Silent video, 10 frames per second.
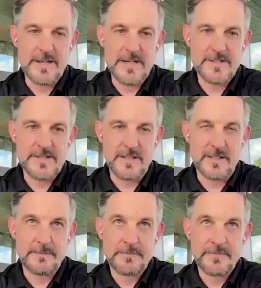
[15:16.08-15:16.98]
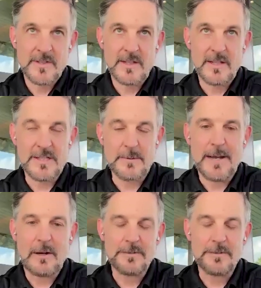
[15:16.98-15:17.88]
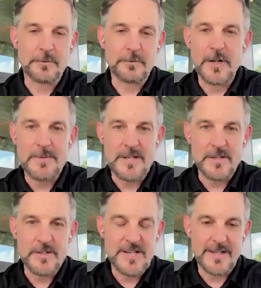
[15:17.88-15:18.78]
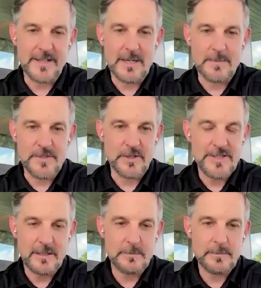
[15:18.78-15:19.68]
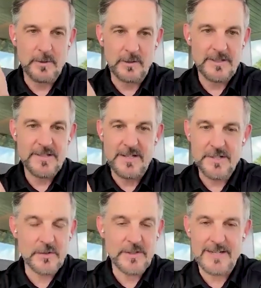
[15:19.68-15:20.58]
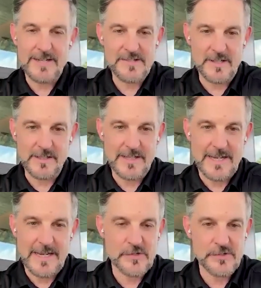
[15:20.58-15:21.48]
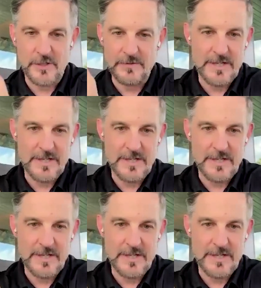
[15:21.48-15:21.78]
And it's a powerful frame that you're setting up. So you're telling people, listen, it's okay to sit on cash reserve.